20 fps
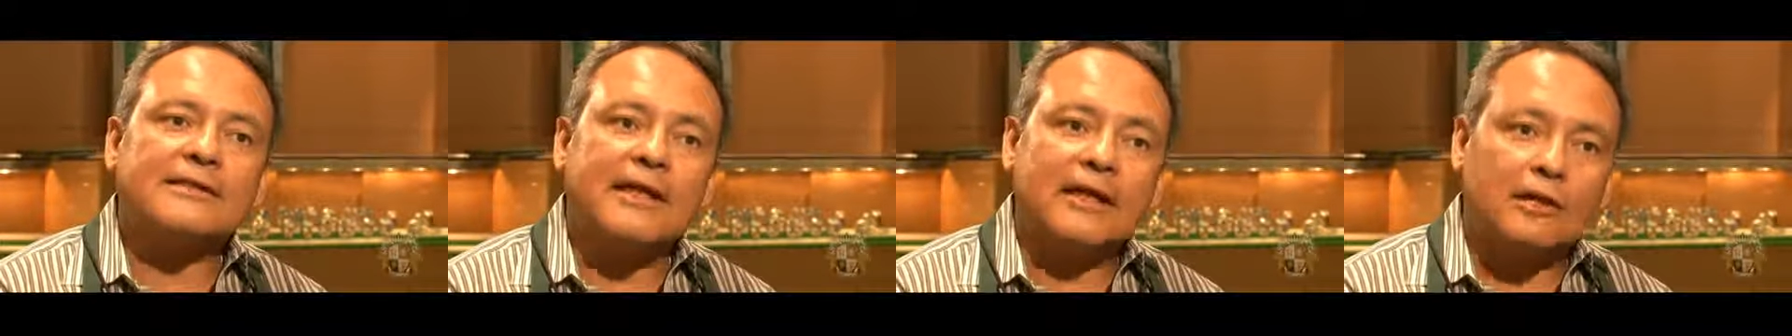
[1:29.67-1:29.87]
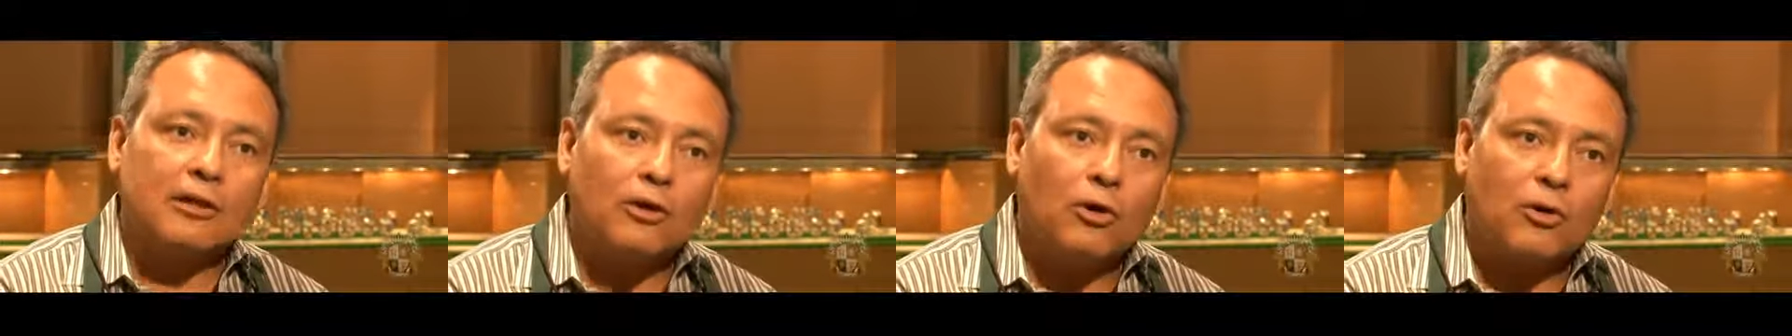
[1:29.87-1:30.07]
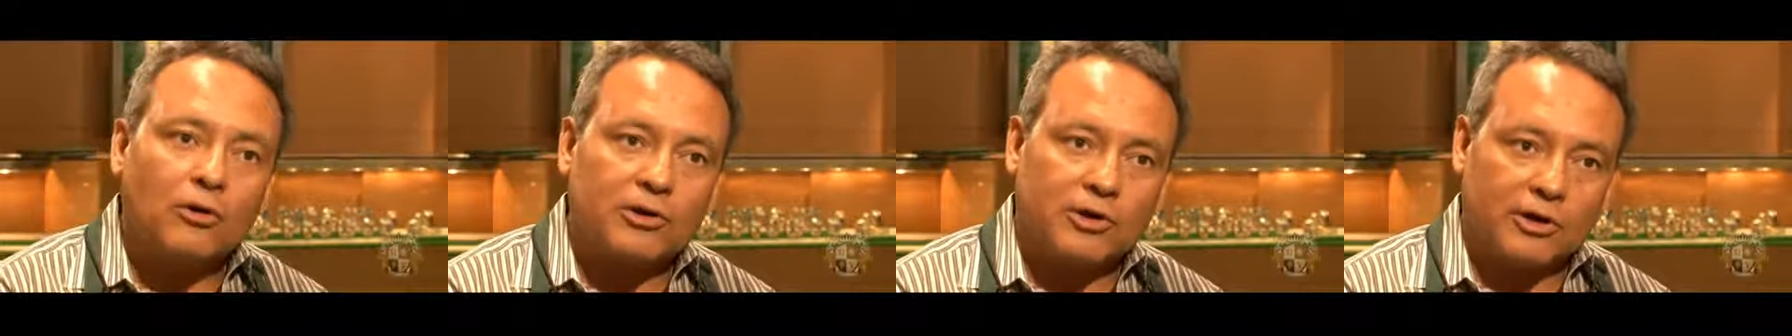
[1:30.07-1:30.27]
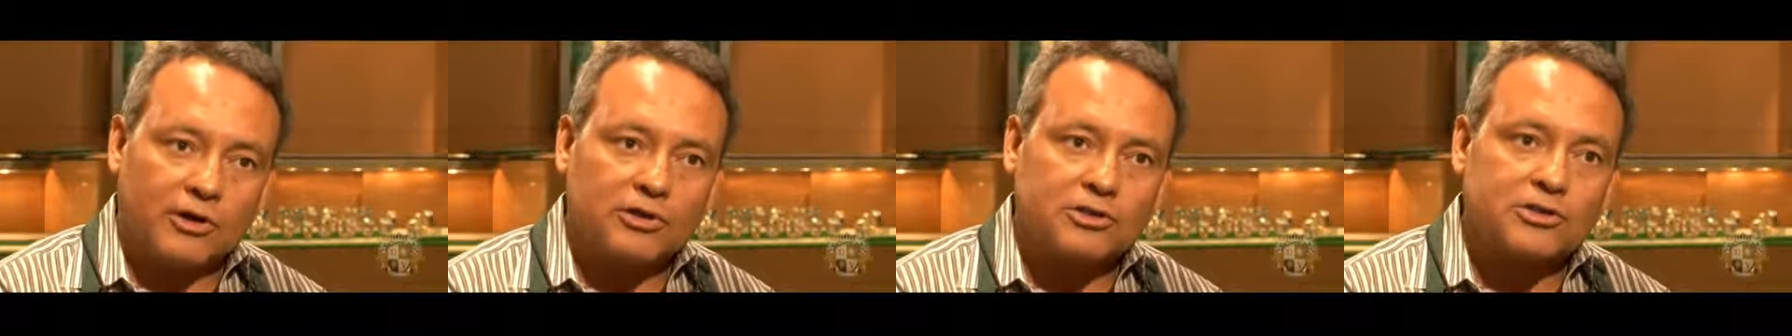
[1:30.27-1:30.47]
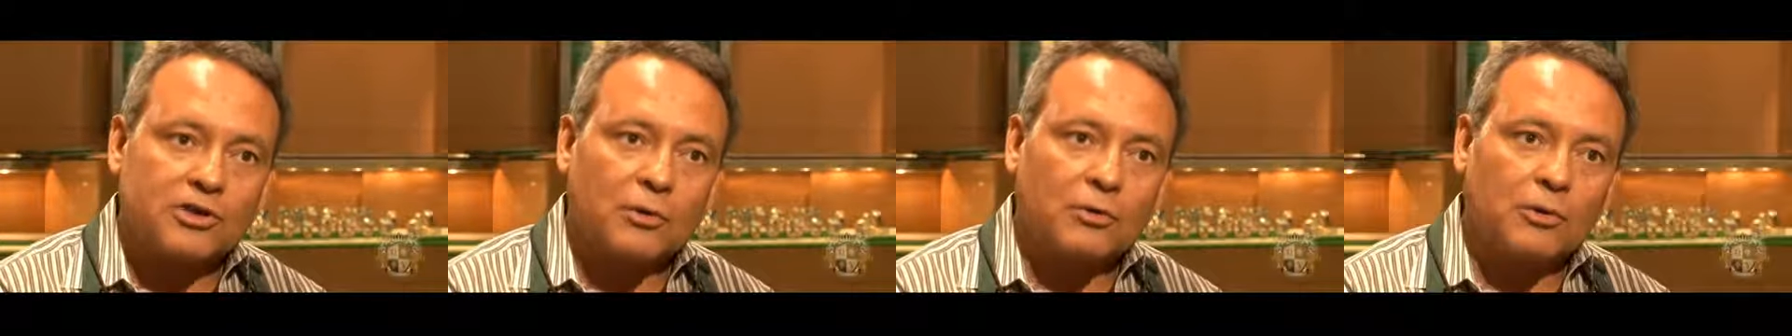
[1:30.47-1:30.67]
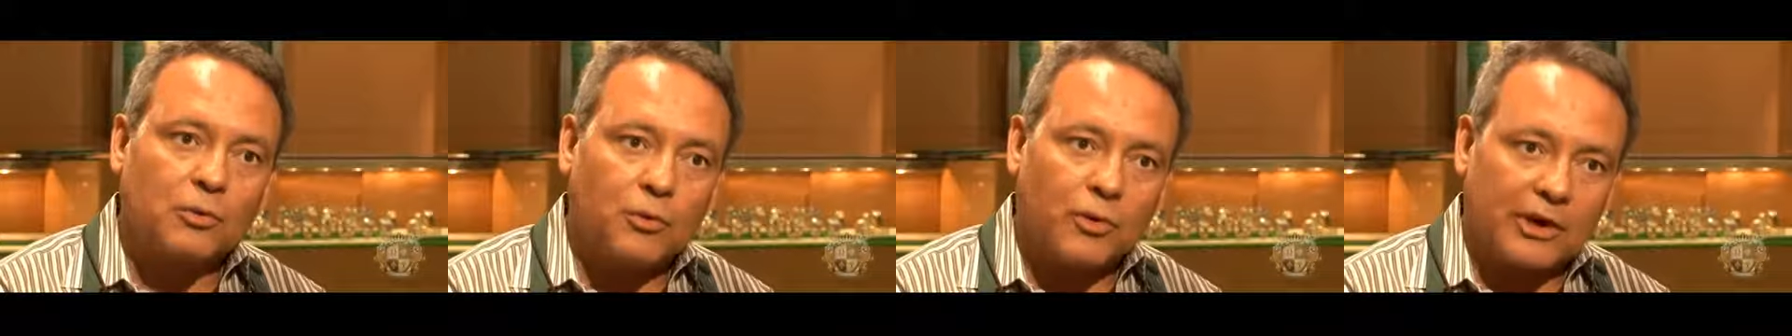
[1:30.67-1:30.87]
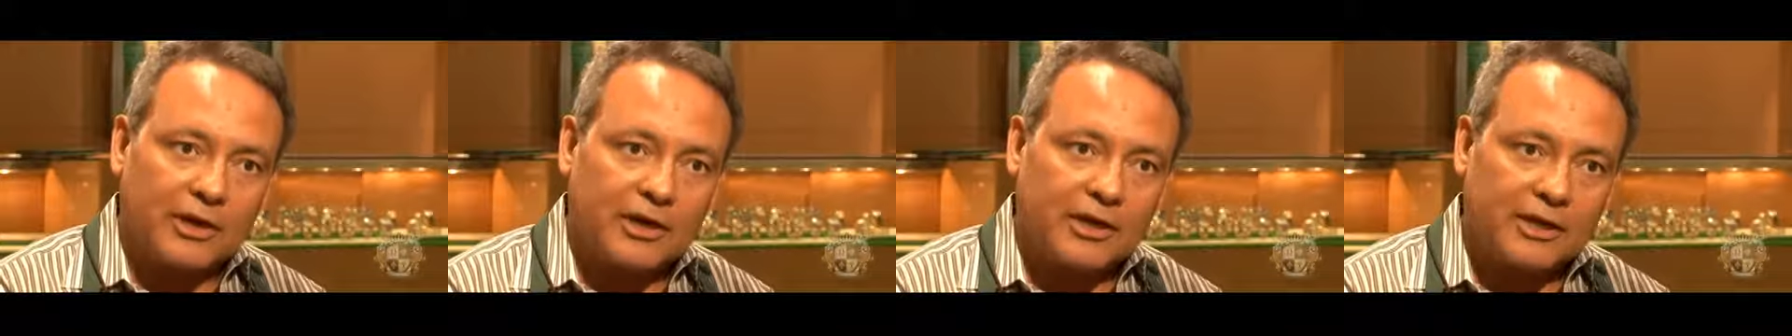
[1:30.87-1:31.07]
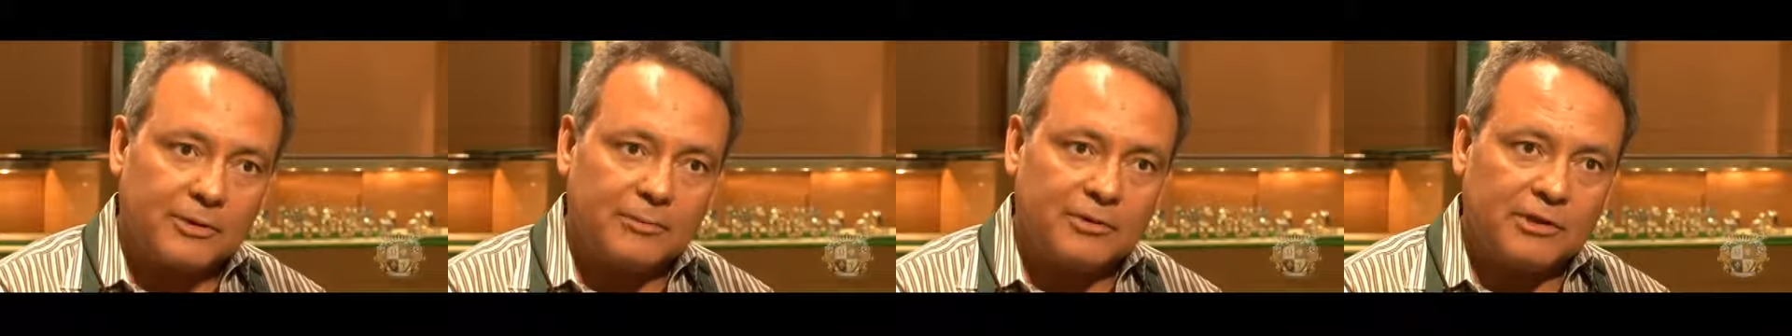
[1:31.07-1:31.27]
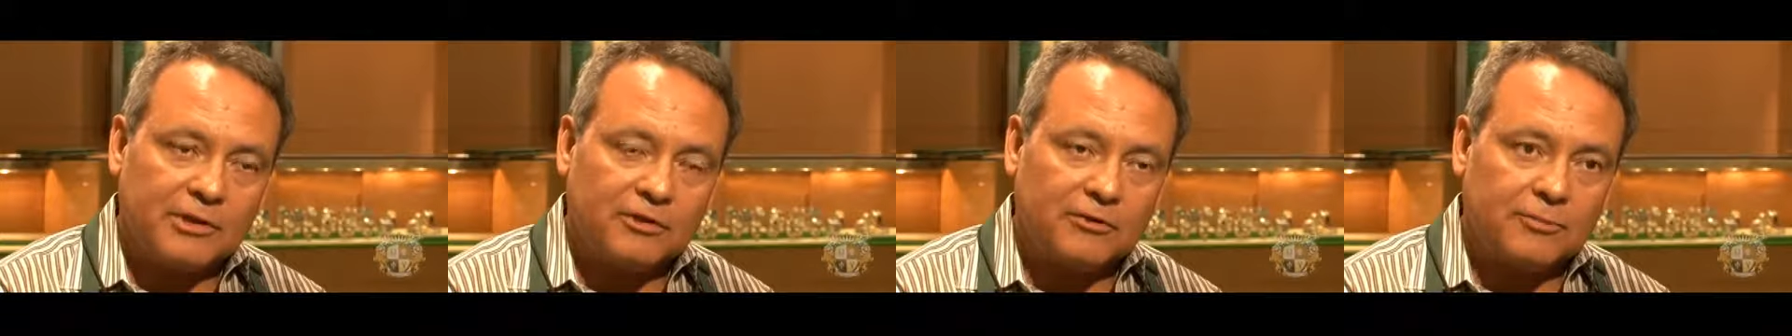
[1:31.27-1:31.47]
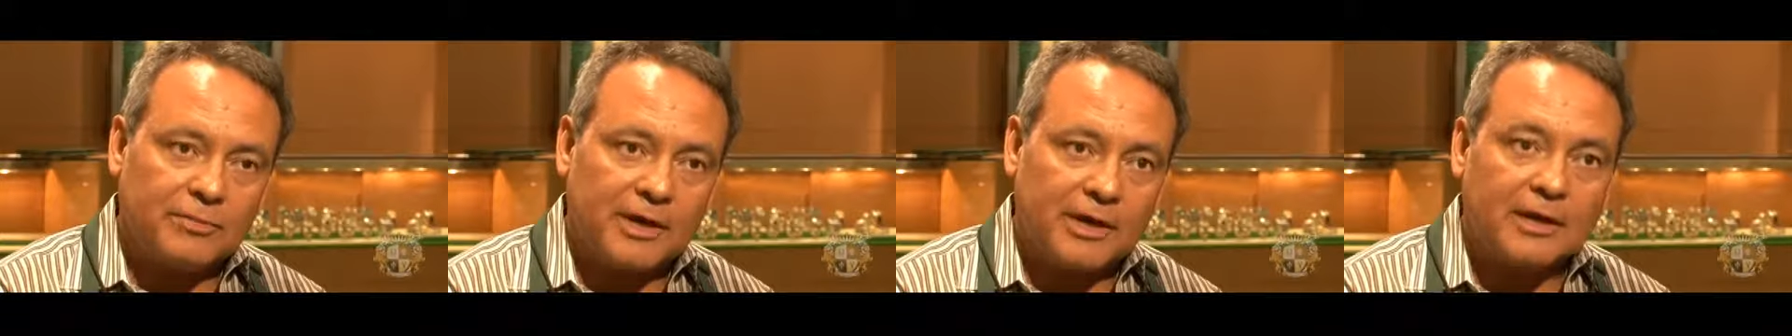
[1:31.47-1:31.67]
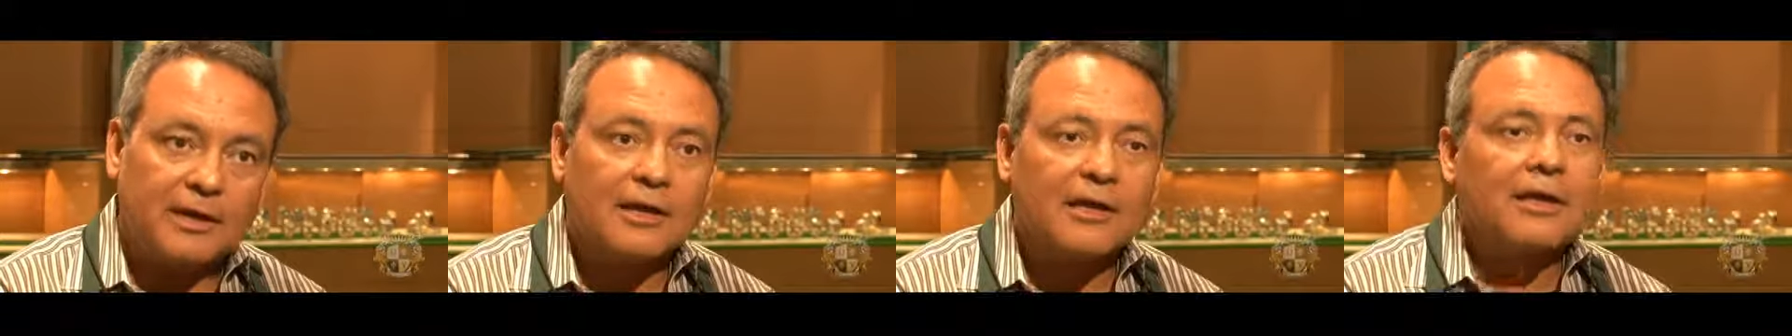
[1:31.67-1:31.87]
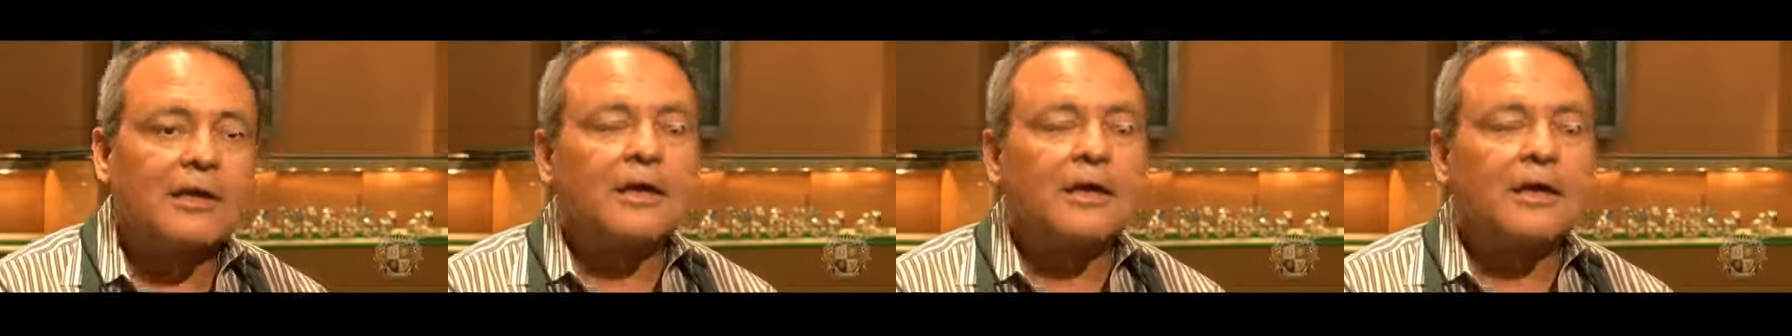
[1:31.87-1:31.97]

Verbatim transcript: take longer, so I would work on them a little bit.